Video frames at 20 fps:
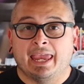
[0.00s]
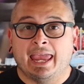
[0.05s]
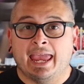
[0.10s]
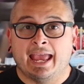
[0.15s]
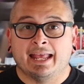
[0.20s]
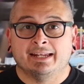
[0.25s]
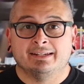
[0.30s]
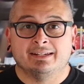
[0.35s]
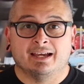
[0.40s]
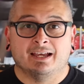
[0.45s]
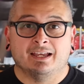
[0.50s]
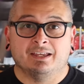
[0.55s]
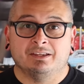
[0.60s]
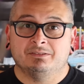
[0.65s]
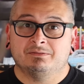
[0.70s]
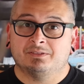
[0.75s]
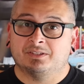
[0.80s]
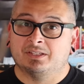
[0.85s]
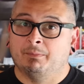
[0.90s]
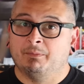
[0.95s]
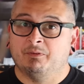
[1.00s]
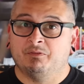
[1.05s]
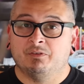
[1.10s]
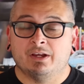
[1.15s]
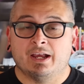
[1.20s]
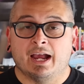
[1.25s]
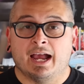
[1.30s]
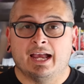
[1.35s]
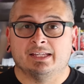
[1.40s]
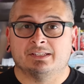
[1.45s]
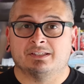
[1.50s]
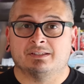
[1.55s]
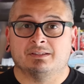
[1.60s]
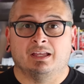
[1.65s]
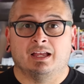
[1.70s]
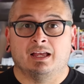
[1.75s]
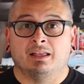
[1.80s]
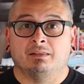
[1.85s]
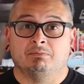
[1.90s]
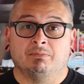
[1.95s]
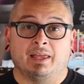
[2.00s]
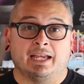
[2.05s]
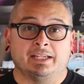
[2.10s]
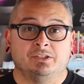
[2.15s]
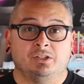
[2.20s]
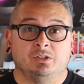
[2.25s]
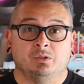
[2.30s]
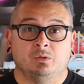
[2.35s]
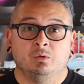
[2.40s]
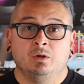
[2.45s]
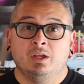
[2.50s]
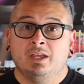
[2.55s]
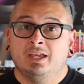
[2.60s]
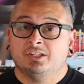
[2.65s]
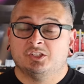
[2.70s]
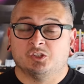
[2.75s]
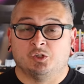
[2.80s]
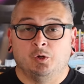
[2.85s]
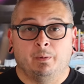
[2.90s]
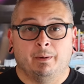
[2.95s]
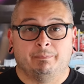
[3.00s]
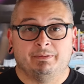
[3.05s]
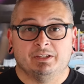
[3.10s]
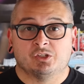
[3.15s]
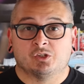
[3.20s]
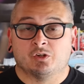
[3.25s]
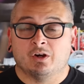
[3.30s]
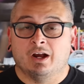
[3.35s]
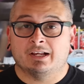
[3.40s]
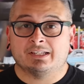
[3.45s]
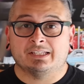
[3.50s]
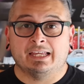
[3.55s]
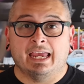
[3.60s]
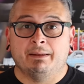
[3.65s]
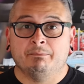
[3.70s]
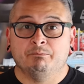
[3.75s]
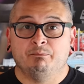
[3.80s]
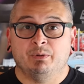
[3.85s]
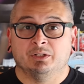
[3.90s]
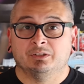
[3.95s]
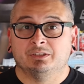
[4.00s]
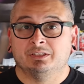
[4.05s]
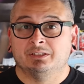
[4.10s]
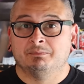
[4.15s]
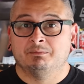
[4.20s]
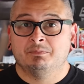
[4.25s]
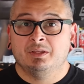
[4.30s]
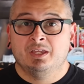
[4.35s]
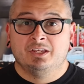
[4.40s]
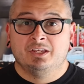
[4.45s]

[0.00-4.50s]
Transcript: And uh, some of you guys uh, like to scoop up these trucks and build them